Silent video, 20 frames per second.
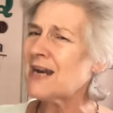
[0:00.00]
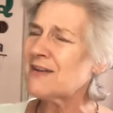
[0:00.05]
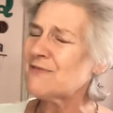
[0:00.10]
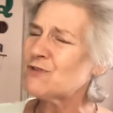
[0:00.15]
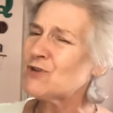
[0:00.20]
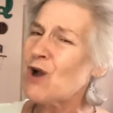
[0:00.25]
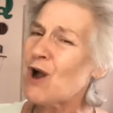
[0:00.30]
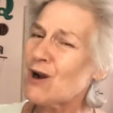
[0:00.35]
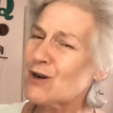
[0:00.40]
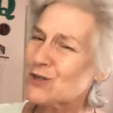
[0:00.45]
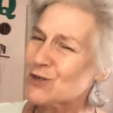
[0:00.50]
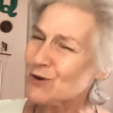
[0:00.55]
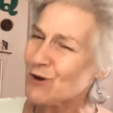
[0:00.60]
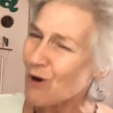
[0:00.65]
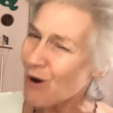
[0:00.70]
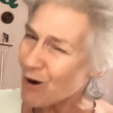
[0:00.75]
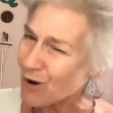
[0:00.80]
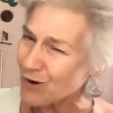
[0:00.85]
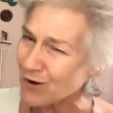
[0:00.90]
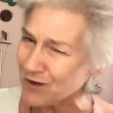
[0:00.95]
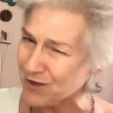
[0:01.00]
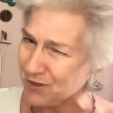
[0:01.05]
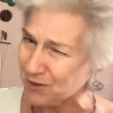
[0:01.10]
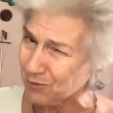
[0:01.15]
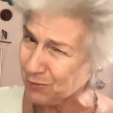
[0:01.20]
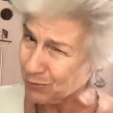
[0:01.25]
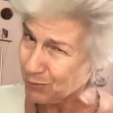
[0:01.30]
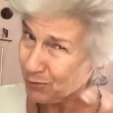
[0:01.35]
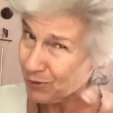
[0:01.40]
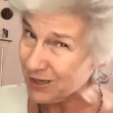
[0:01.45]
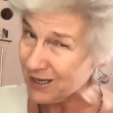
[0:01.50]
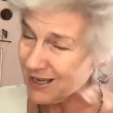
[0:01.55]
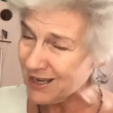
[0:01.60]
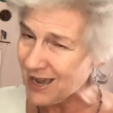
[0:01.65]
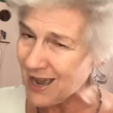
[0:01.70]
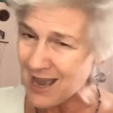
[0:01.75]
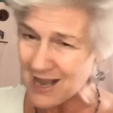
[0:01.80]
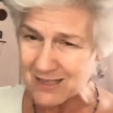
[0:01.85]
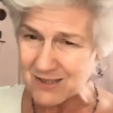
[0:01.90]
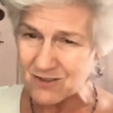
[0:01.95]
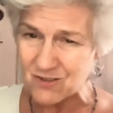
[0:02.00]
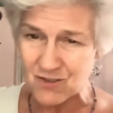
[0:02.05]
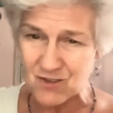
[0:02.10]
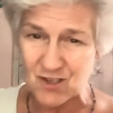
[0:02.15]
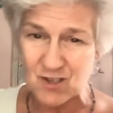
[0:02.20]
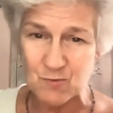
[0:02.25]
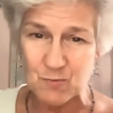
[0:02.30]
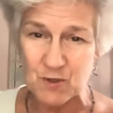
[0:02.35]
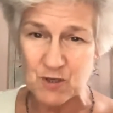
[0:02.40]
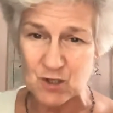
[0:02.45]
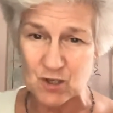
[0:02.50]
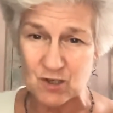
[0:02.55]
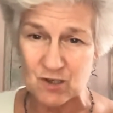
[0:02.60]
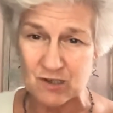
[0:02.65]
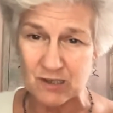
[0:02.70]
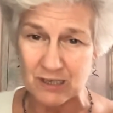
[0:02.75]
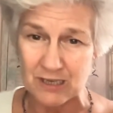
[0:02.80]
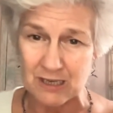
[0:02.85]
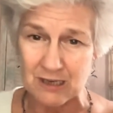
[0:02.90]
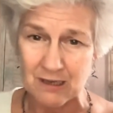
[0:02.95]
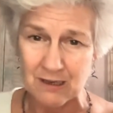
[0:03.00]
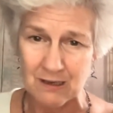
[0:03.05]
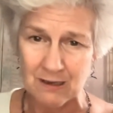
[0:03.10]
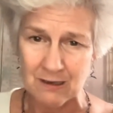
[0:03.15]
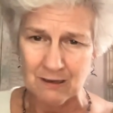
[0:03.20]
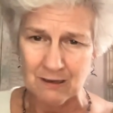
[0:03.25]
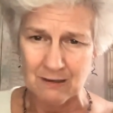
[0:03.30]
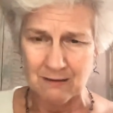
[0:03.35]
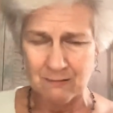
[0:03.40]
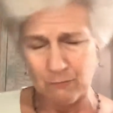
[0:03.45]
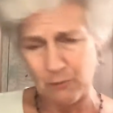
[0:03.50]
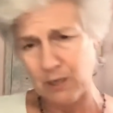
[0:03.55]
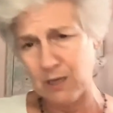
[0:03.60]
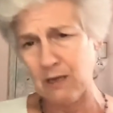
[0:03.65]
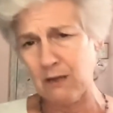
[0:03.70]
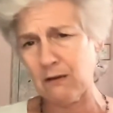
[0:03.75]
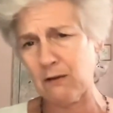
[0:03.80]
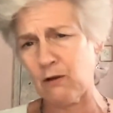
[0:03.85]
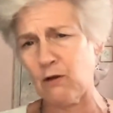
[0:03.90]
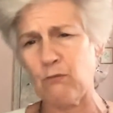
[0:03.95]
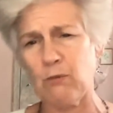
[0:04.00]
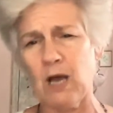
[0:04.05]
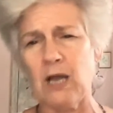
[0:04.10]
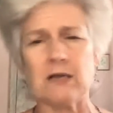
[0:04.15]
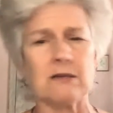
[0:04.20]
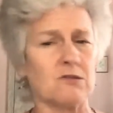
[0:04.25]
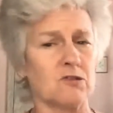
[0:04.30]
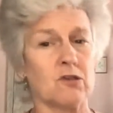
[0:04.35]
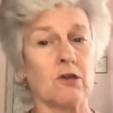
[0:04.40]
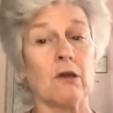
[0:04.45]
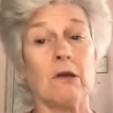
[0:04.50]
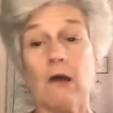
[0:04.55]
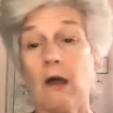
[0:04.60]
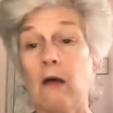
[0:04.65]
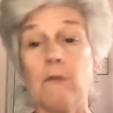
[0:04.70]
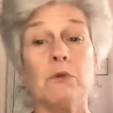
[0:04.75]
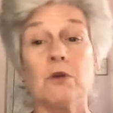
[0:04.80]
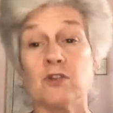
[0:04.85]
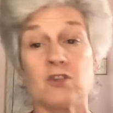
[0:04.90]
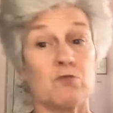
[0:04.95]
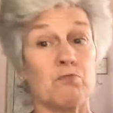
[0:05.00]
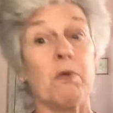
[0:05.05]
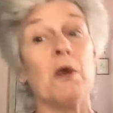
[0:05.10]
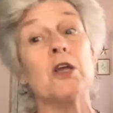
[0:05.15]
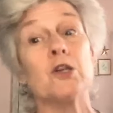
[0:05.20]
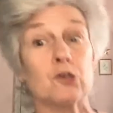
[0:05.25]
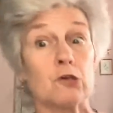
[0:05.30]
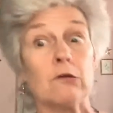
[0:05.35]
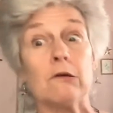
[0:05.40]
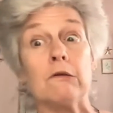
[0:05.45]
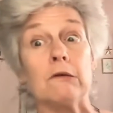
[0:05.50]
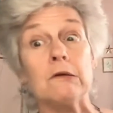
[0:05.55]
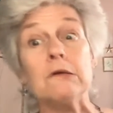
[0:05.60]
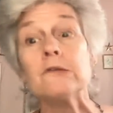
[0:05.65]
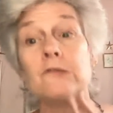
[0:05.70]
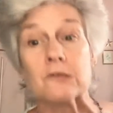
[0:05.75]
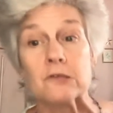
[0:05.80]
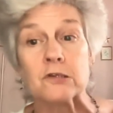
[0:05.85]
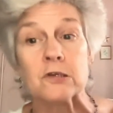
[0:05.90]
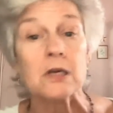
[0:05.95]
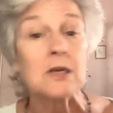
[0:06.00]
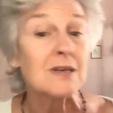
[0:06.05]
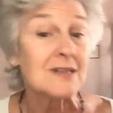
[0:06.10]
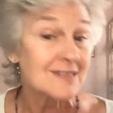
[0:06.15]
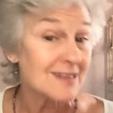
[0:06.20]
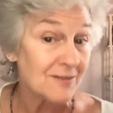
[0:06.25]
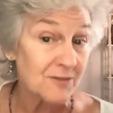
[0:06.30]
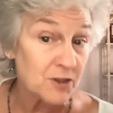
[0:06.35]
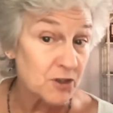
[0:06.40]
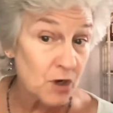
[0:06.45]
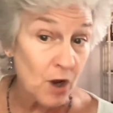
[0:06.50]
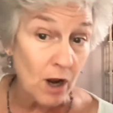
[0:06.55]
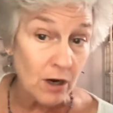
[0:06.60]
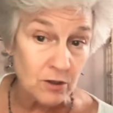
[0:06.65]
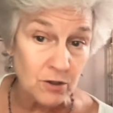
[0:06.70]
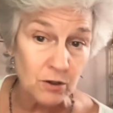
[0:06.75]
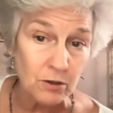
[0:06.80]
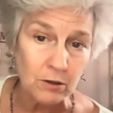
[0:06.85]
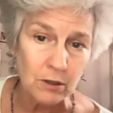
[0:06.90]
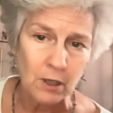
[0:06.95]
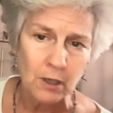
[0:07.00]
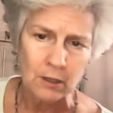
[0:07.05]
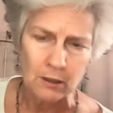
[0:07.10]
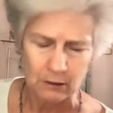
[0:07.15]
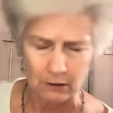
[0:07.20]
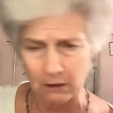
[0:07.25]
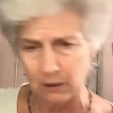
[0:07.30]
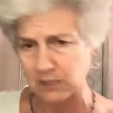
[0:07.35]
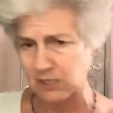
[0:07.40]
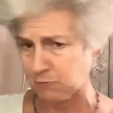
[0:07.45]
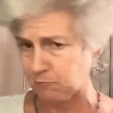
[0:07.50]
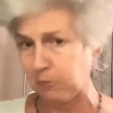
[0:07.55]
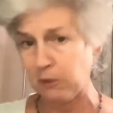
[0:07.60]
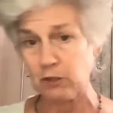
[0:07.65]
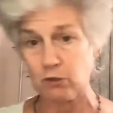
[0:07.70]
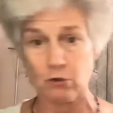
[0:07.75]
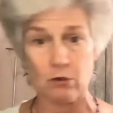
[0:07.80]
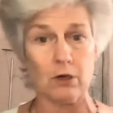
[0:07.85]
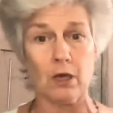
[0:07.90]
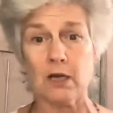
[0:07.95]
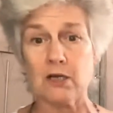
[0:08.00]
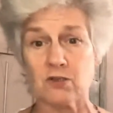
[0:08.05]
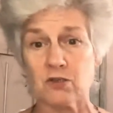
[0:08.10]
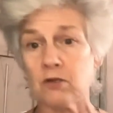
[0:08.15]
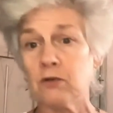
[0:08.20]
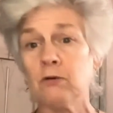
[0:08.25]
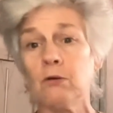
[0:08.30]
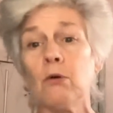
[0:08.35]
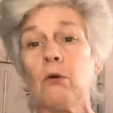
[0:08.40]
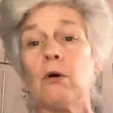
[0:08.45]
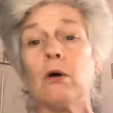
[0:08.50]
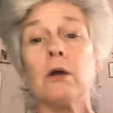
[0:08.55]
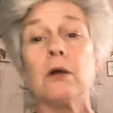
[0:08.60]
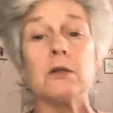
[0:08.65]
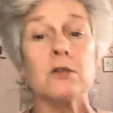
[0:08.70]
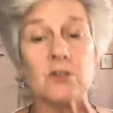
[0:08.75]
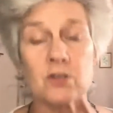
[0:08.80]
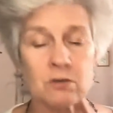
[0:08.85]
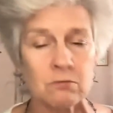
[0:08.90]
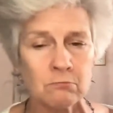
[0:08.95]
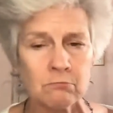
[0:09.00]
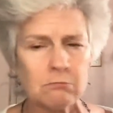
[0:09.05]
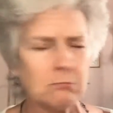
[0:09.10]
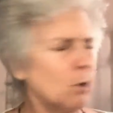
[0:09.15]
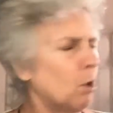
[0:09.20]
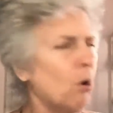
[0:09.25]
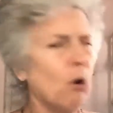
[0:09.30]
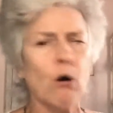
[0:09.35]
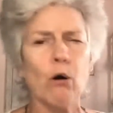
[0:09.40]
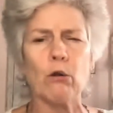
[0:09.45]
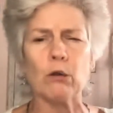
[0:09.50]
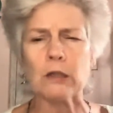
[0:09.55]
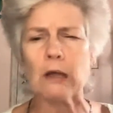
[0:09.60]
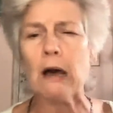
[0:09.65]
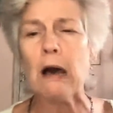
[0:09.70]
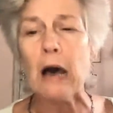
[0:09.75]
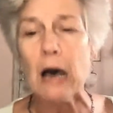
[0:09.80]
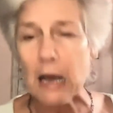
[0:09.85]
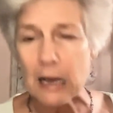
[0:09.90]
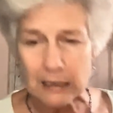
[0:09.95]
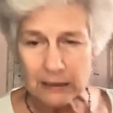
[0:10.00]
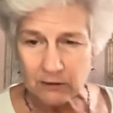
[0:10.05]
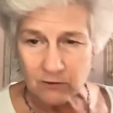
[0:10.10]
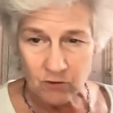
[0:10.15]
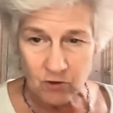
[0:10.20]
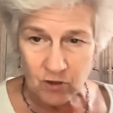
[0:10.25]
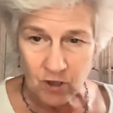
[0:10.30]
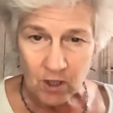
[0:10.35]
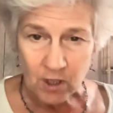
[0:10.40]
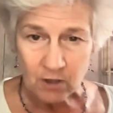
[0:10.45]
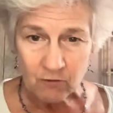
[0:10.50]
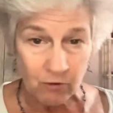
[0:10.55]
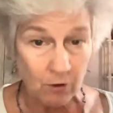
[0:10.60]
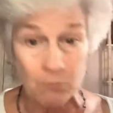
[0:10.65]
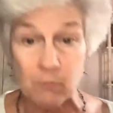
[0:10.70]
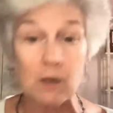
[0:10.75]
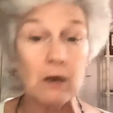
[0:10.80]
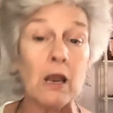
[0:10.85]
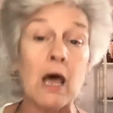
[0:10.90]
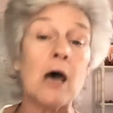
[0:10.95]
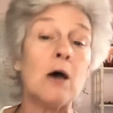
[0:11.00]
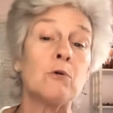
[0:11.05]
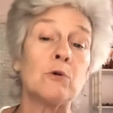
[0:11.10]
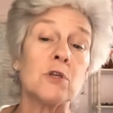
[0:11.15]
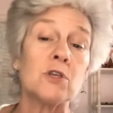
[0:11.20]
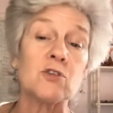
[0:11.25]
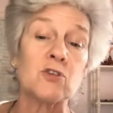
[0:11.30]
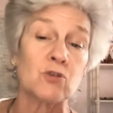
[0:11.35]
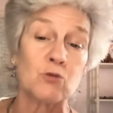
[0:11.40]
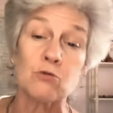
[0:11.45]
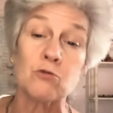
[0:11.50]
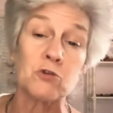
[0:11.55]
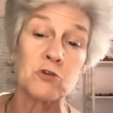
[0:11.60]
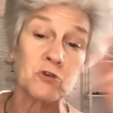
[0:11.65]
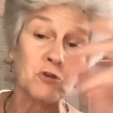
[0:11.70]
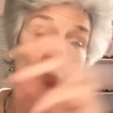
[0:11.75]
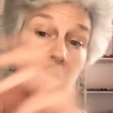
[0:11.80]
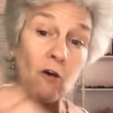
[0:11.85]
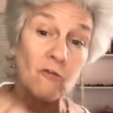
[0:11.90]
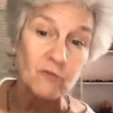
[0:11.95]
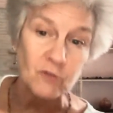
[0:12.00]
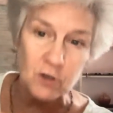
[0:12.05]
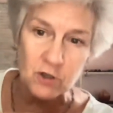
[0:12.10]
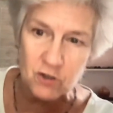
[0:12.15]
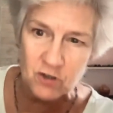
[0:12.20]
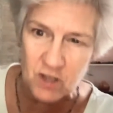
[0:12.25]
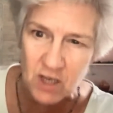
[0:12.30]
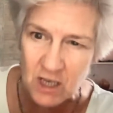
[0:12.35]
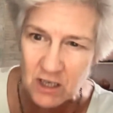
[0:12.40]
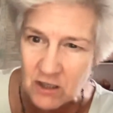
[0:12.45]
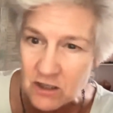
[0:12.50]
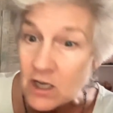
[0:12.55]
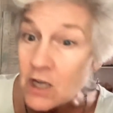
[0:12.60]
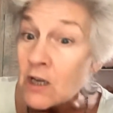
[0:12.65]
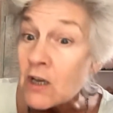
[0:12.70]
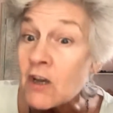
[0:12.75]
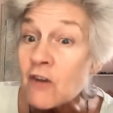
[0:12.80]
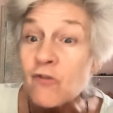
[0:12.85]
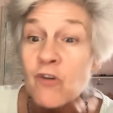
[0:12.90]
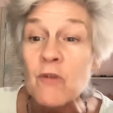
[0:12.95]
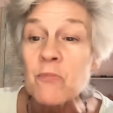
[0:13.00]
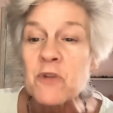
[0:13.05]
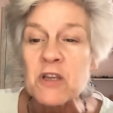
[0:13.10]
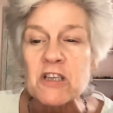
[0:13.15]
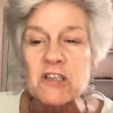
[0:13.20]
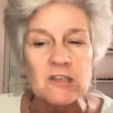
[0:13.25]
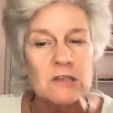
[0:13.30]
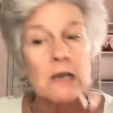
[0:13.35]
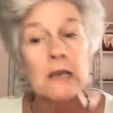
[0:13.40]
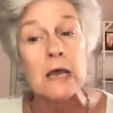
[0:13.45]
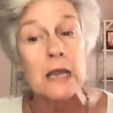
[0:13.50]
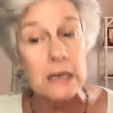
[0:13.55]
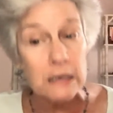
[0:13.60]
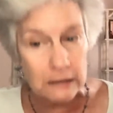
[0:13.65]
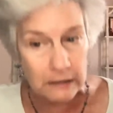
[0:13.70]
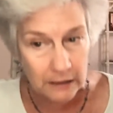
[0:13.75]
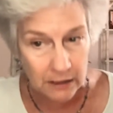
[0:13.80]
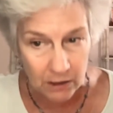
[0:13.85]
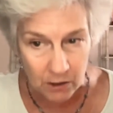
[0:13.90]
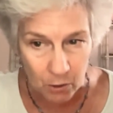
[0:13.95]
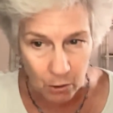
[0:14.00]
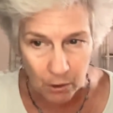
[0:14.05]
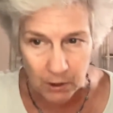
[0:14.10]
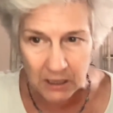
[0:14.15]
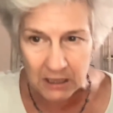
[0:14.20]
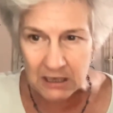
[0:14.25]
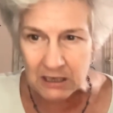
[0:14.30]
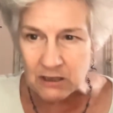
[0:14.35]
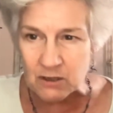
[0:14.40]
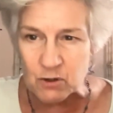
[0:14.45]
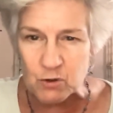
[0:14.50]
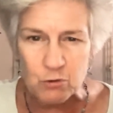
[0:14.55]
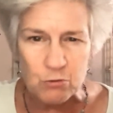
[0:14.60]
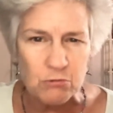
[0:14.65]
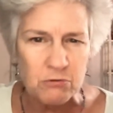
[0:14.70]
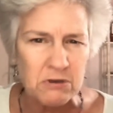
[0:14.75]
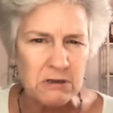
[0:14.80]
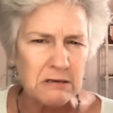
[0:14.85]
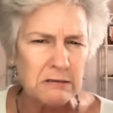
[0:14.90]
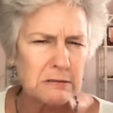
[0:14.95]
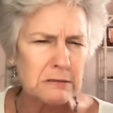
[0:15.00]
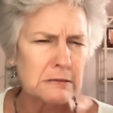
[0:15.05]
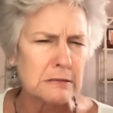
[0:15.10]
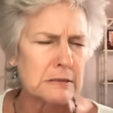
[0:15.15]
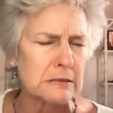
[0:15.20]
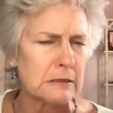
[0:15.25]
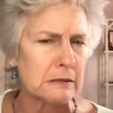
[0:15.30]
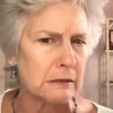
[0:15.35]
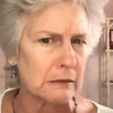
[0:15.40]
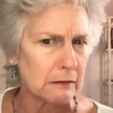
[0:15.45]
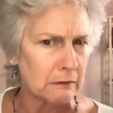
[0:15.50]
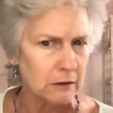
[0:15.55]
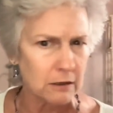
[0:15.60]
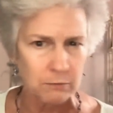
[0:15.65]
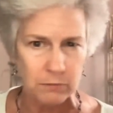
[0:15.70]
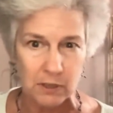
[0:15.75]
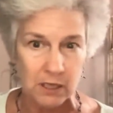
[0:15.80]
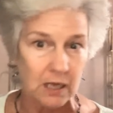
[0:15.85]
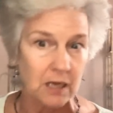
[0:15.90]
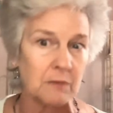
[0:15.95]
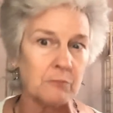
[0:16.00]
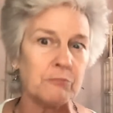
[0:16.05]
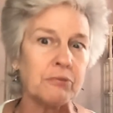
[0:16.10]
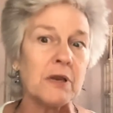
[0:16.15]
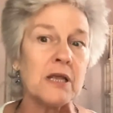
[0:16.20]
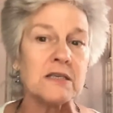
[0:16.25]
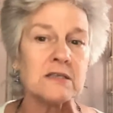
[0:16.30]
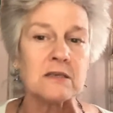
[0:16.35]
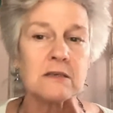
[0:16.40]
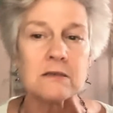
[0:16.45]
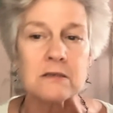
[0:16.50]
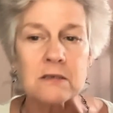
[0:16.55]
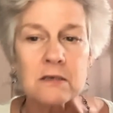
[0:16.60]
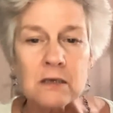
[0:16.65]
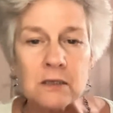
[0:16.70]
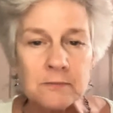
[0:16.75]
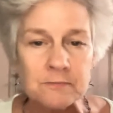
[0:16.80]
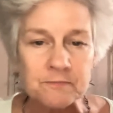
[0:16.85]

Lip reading: of doctor are you?" he asked suspiciously. "Well, you might say I'm a specialist," said the doctor. "I specialize in noise. All kinds, from the loudest to the softest, and from the slightly annoying to the terribly unpleasant.